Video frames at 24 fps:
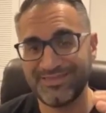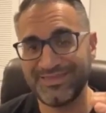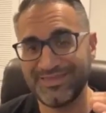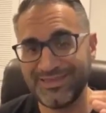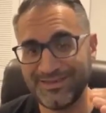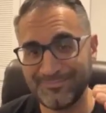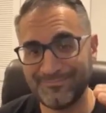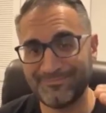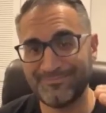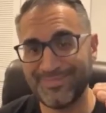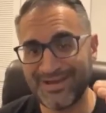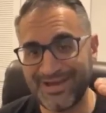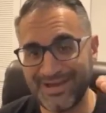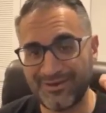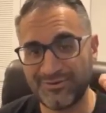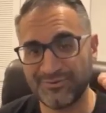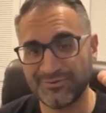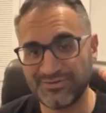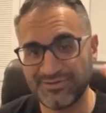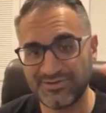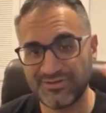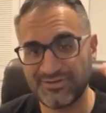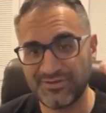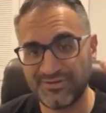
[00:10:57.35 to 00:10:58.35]
the
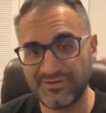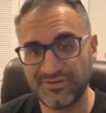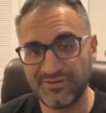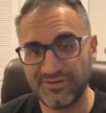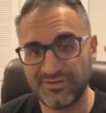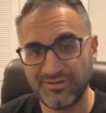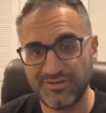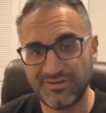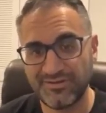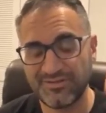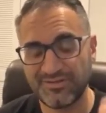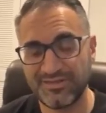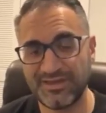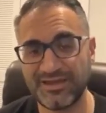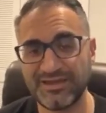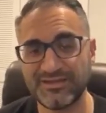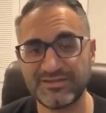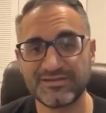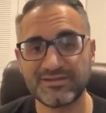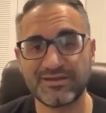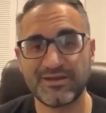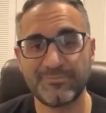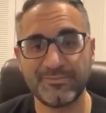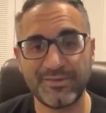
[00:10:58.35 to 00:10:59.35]
amount
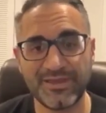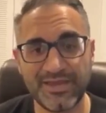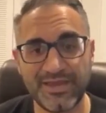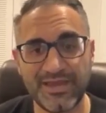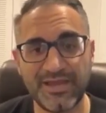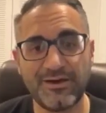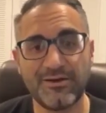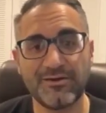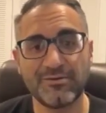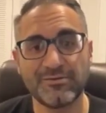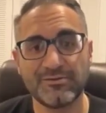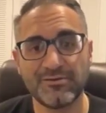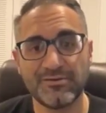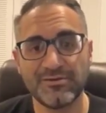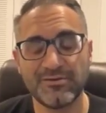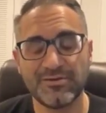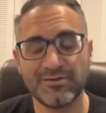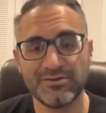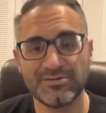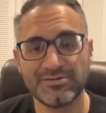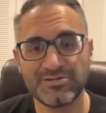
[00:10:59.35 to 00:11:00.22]
that is coming out.